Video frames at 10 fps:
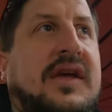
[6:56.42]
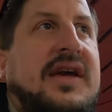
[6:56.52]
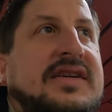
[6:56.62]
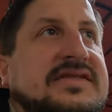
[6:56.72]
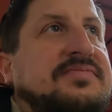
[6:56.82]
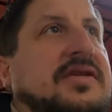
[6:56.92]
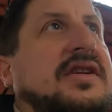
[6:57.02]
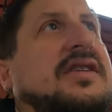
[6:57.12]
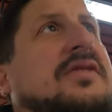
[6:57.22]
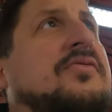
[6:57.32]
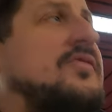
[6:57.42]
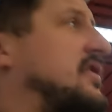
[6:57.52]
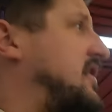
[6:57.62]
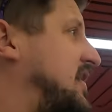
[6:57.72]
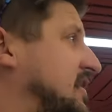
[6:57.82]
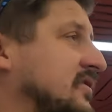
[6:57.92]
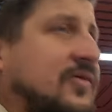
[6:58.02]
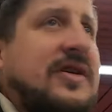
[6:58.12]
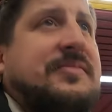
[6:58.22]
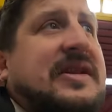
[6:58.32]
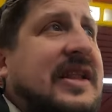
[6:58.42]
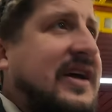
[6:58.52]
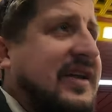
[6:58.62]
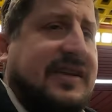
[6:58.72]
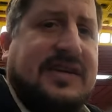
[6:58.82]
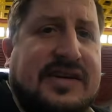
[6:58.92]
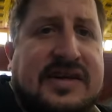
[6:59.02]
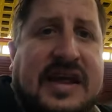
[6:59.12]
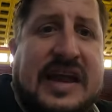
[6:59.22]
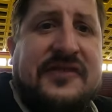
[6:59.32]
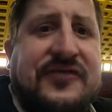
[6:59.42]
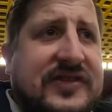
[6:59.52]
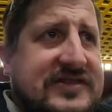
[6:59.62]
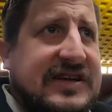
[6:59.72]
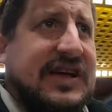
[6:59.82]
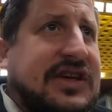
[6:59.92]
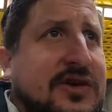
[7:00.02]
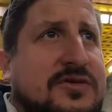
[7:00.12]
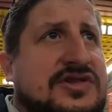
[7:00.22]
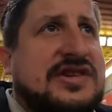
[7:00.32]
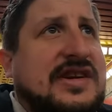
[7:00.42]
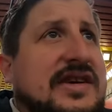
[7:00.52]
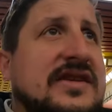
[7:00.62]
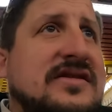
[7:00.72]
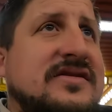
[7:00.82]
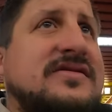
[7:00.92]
Yes, but we're here. We're in Milan. And it feels like a huge city.